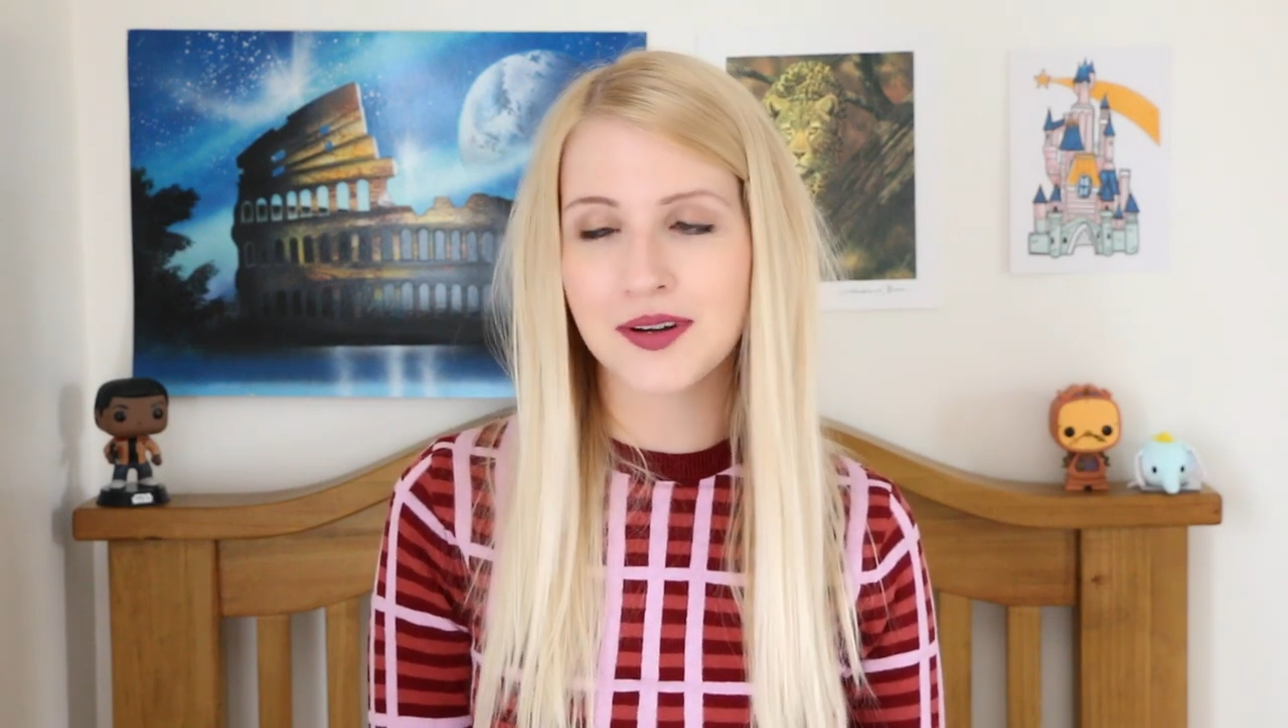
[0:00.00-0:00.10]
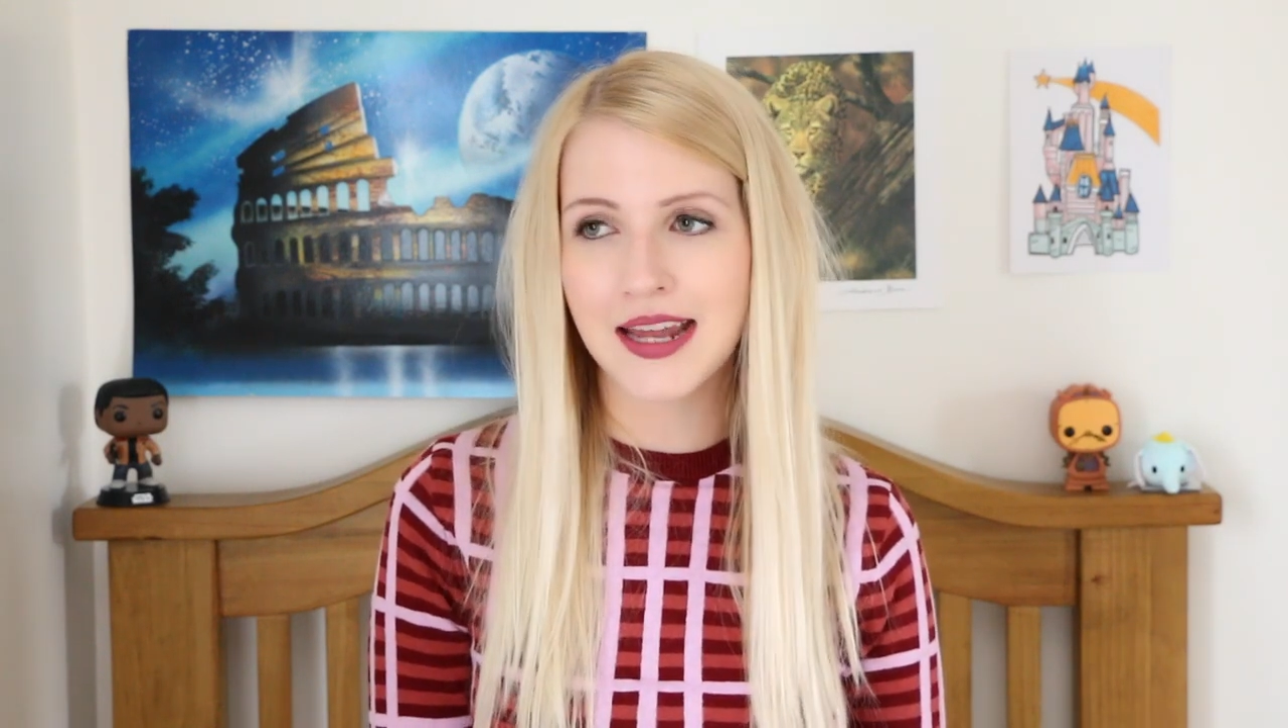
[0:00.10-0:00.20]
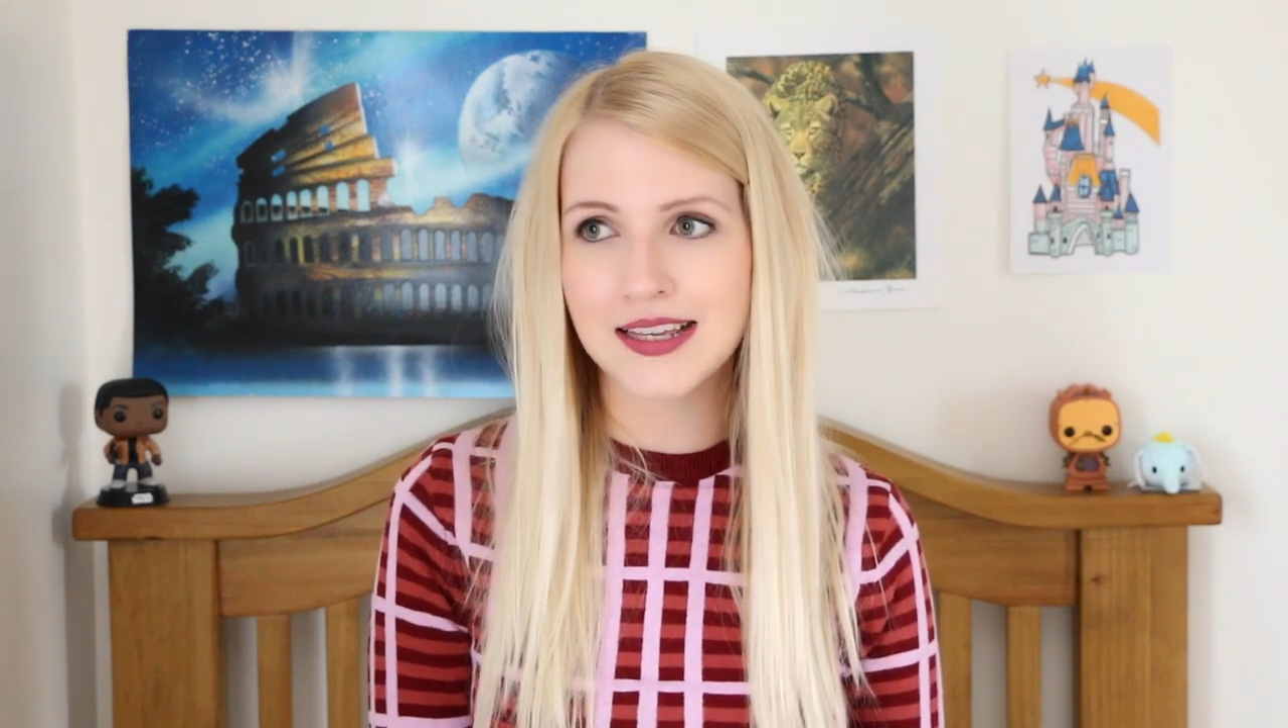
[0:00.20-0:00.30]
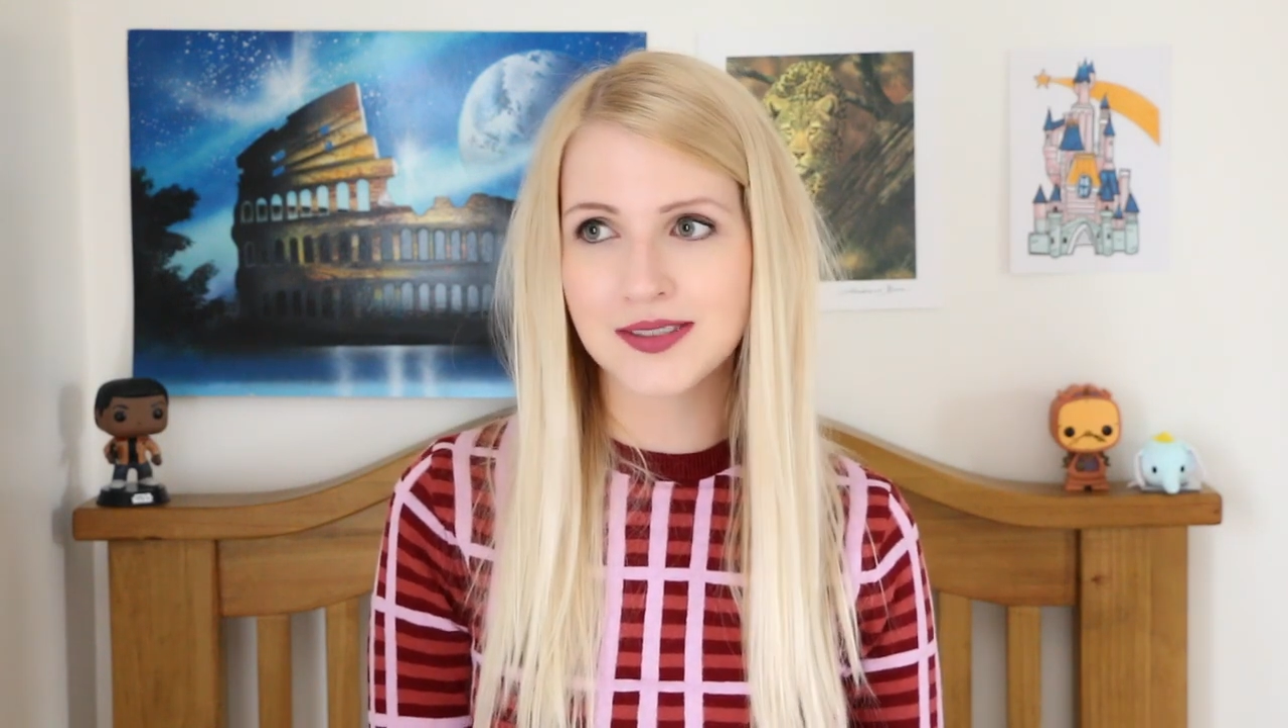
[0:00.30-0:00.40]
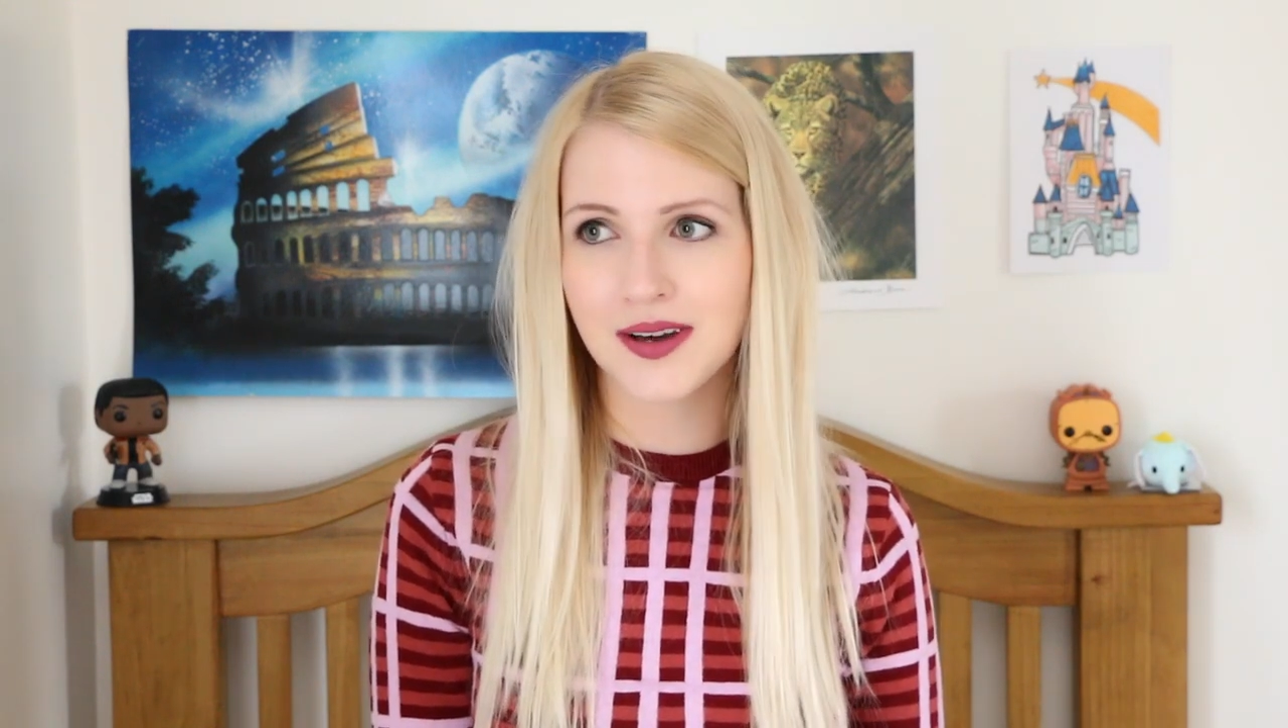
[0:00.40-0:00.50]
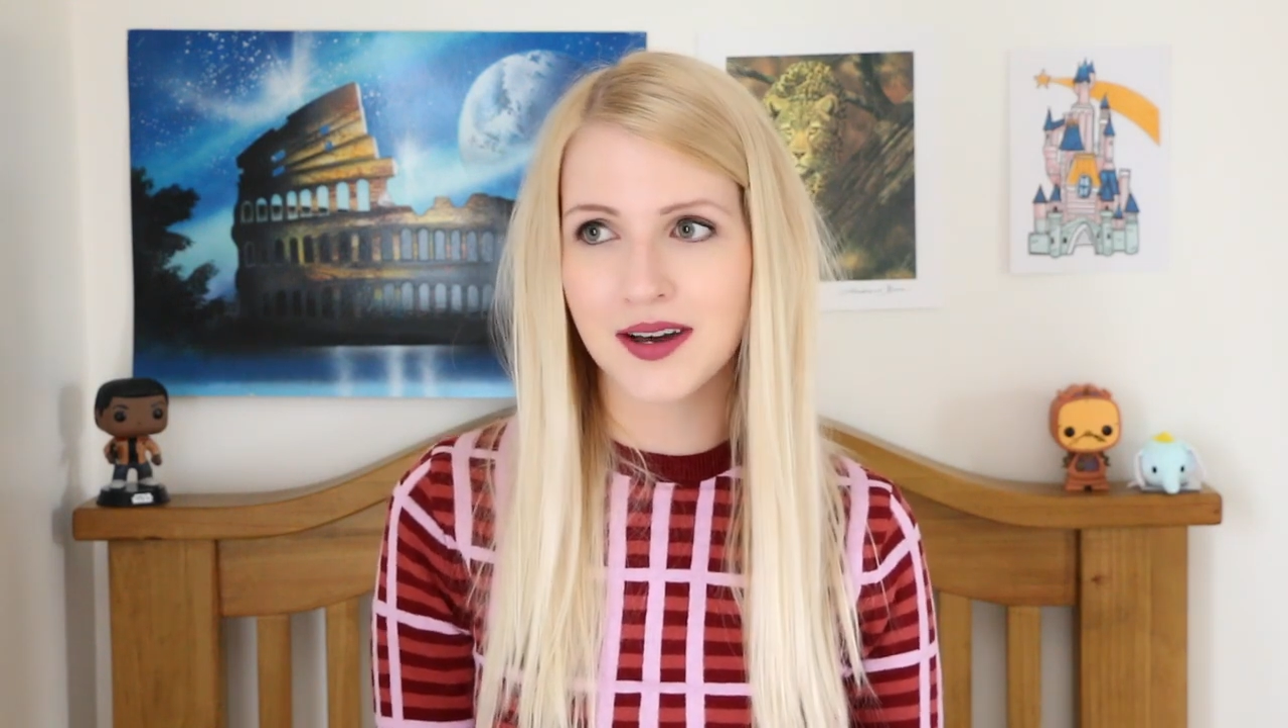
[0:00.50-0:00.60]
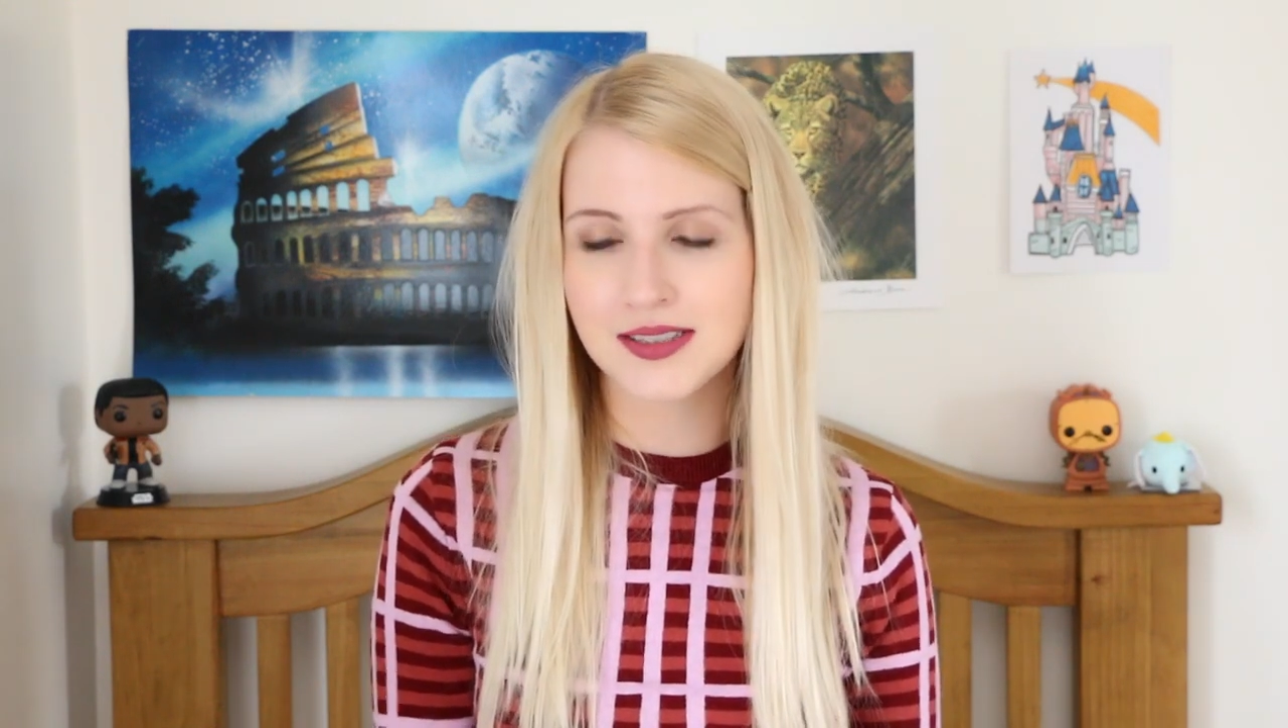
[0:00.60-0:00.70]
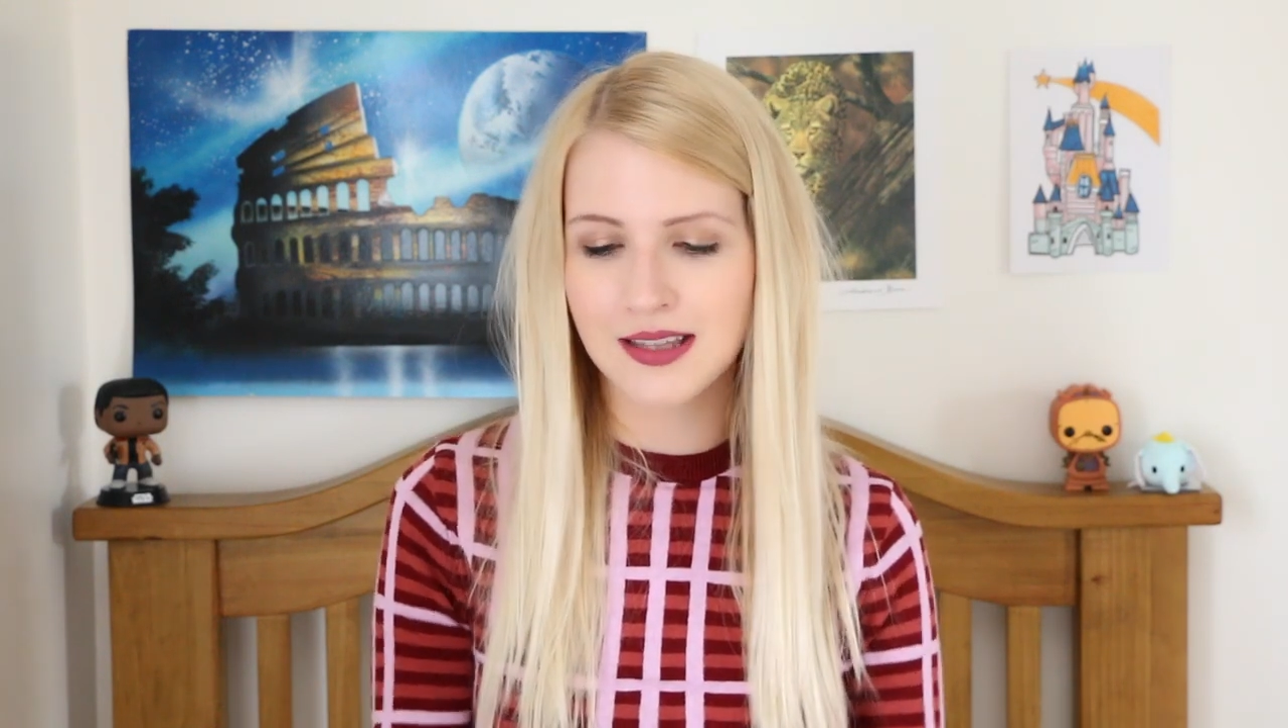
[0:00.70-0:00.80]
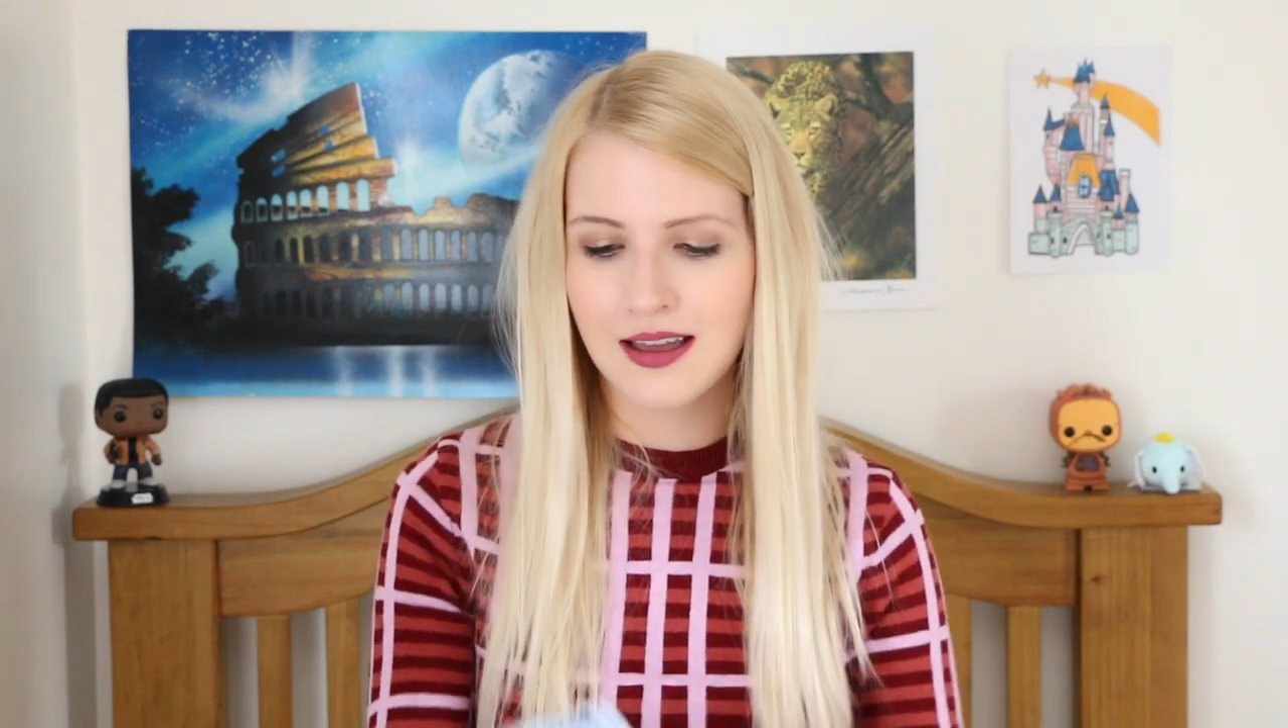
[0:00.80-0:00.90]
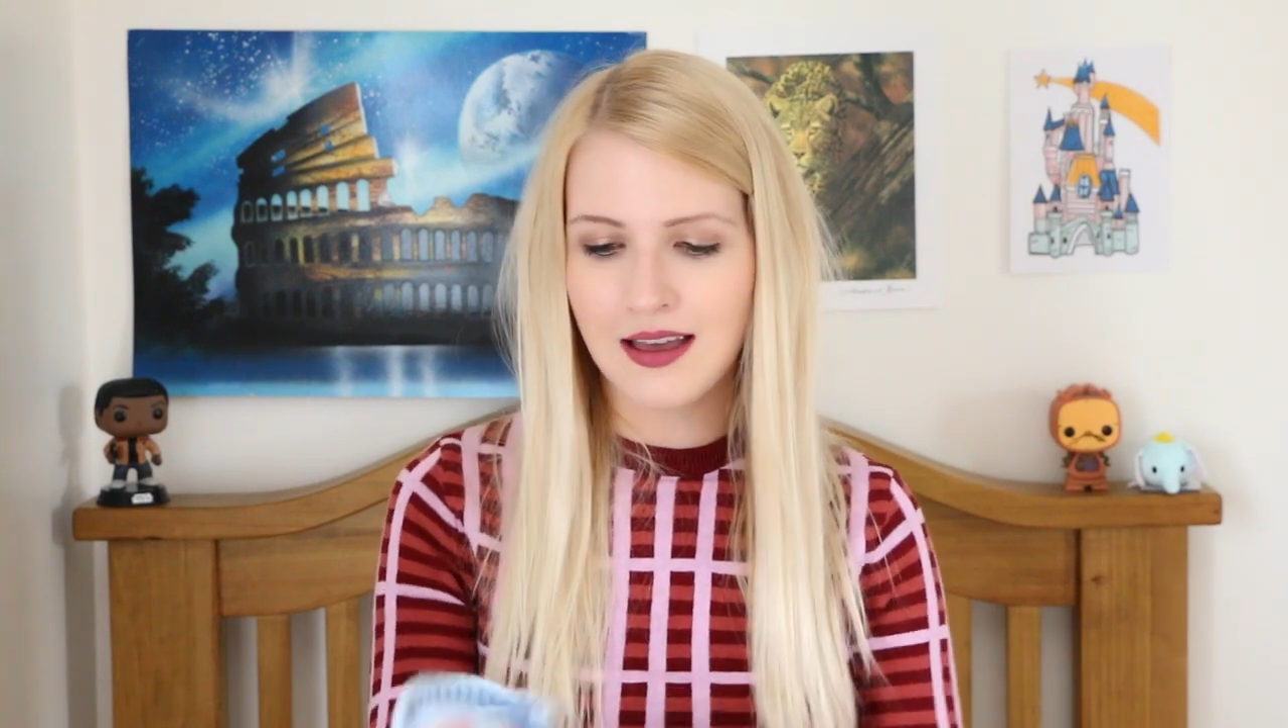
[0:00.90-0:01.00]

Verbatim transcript: on ASOS